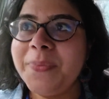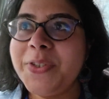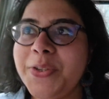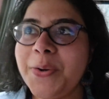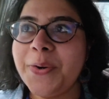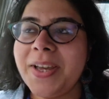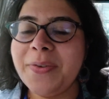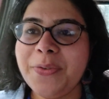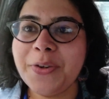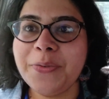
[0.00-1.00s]
So
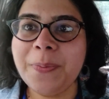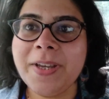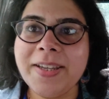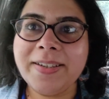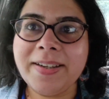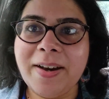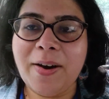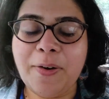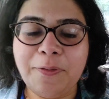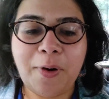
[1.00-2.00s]
if you've been
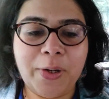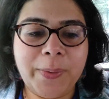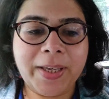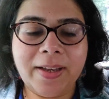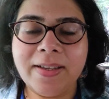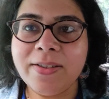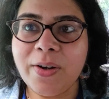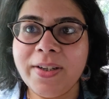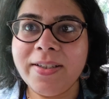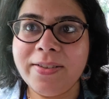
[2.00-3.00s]
following us
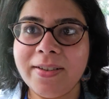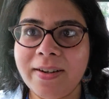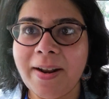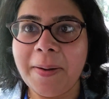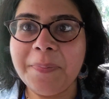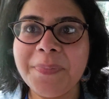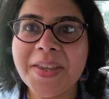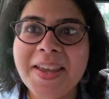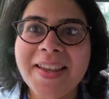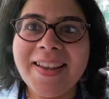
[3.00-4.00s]
on Instagram,
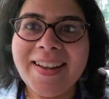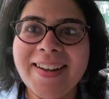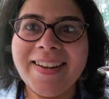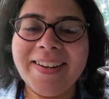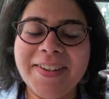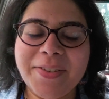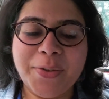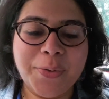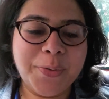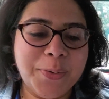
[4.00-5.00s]

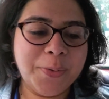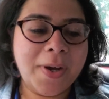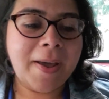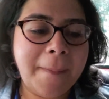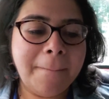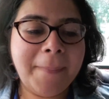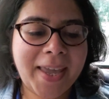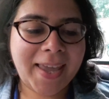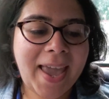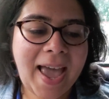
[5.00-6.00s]
you
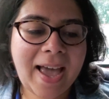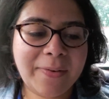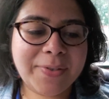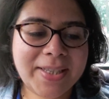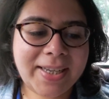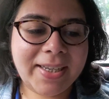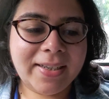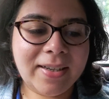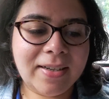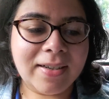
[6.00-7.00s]
may have
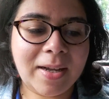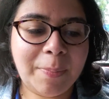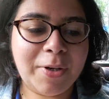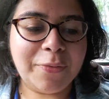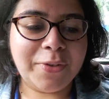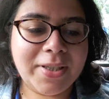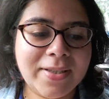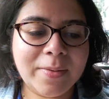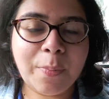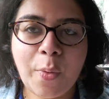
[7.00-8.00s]
seen a couple of
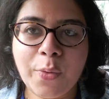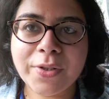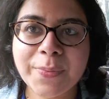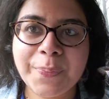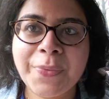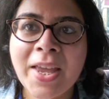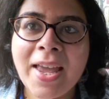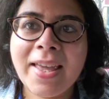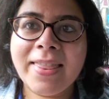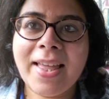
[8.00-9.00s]
recent posts
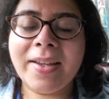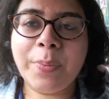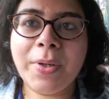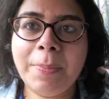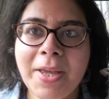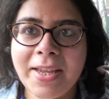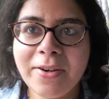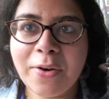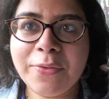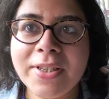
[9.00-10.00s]
that we
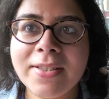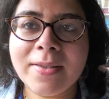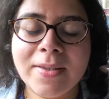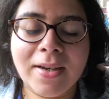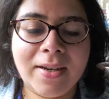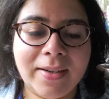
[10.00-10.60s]
made of this